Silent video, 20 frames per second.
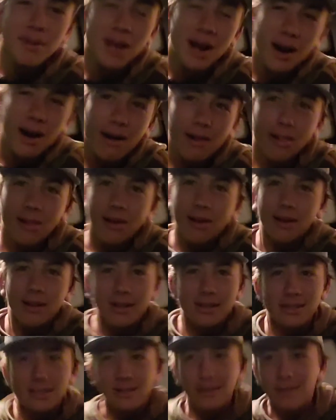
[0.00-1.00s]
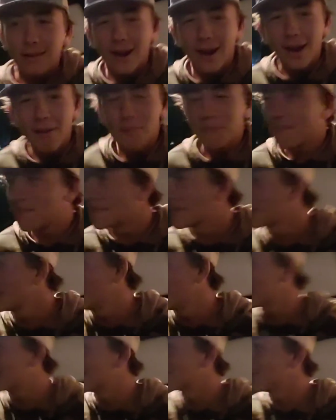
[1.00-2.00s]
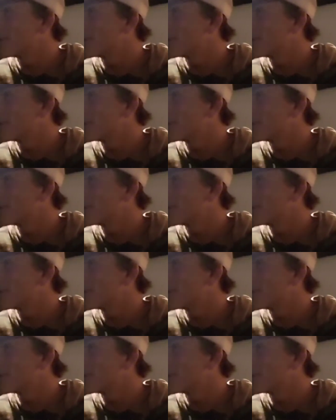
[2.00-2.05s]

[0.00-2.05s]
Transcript: Hall on Instagram because